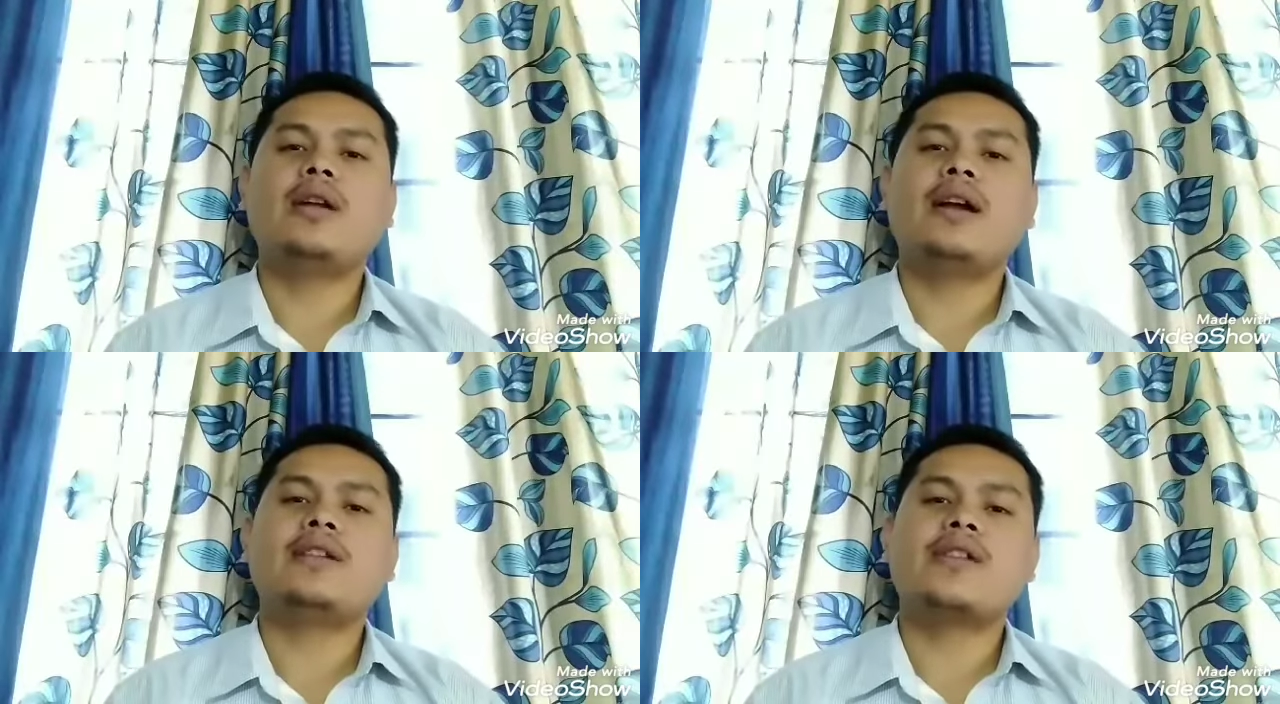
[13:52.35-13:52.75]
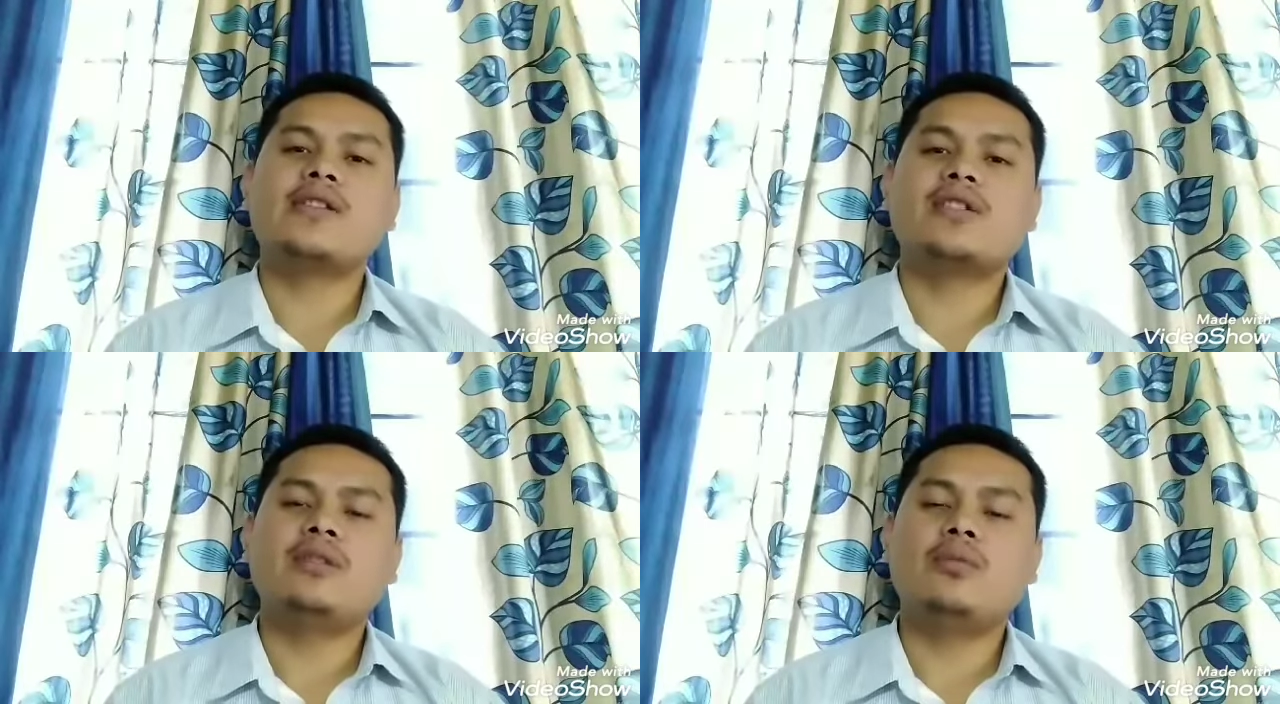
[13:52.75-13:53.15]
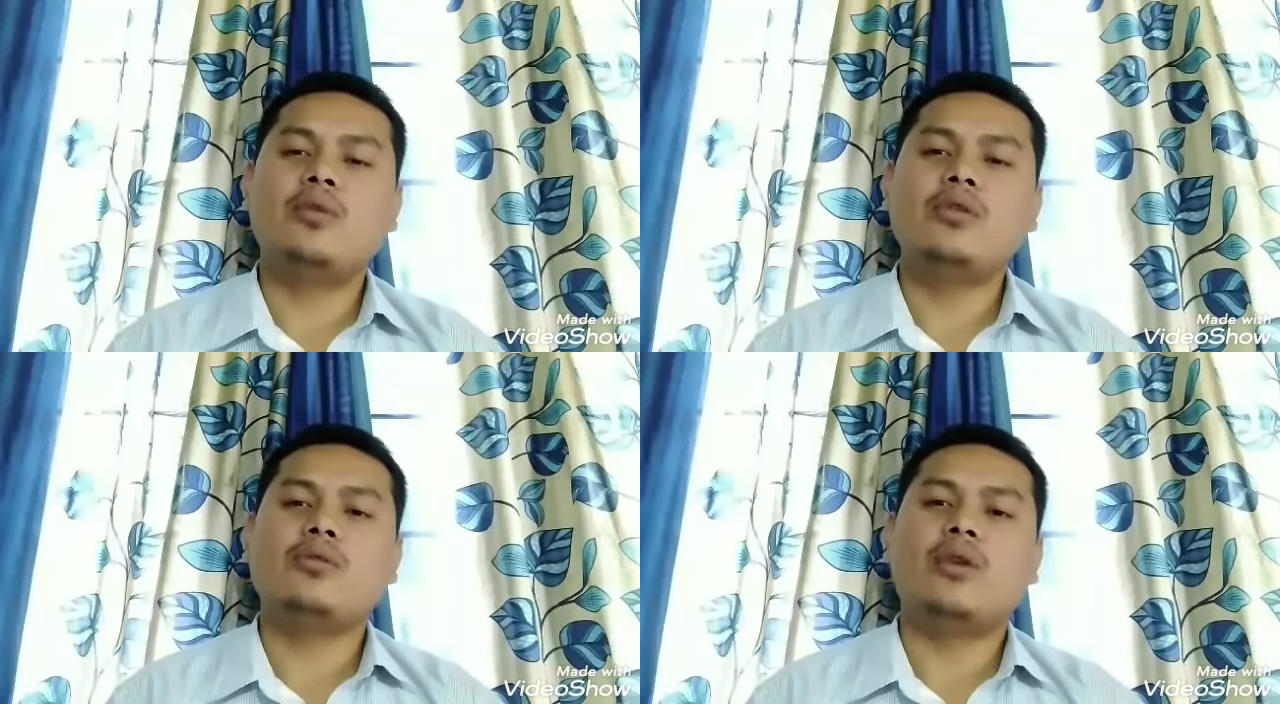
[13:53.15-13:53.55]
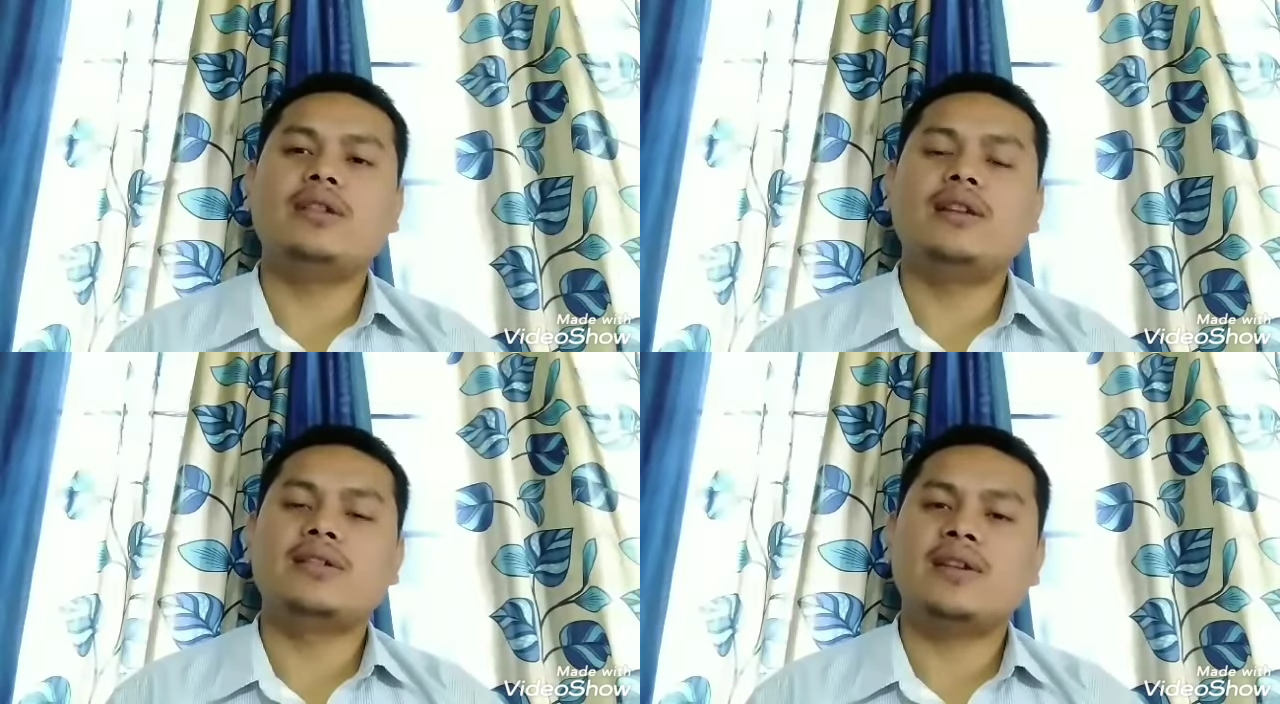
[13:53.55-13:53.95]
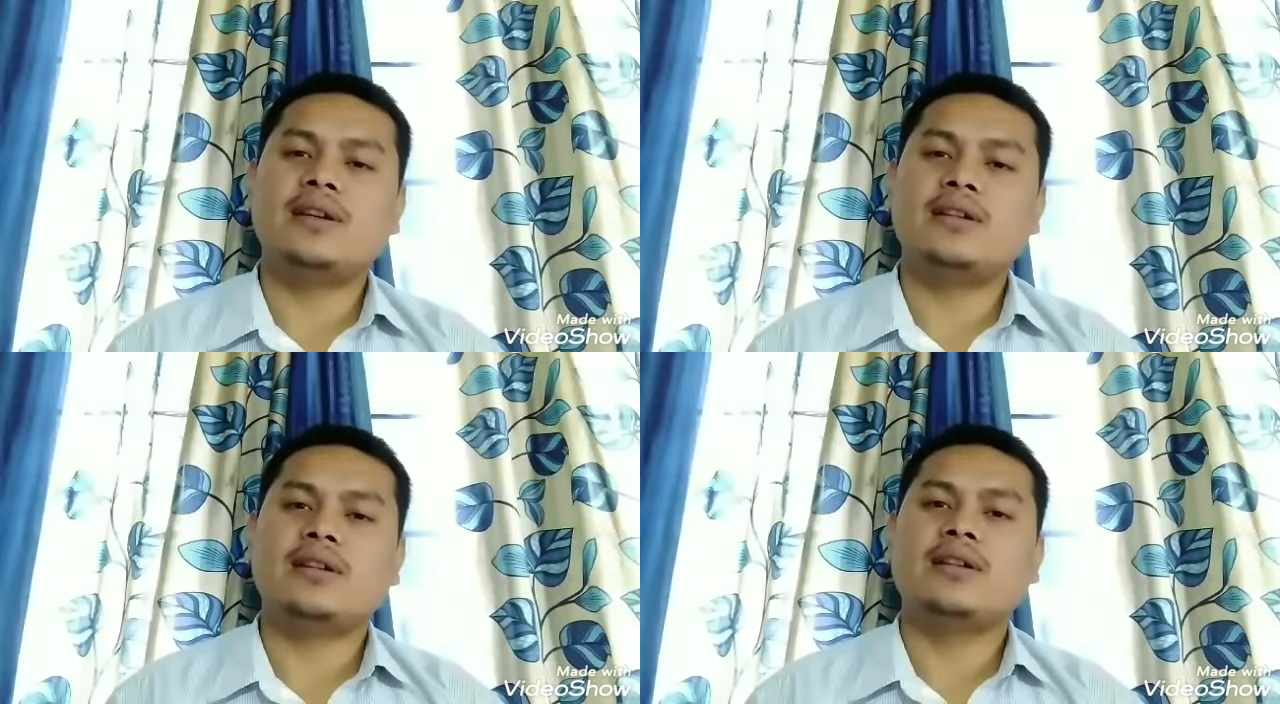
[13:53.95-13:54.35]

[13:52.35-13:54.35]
a traditional food when they shared.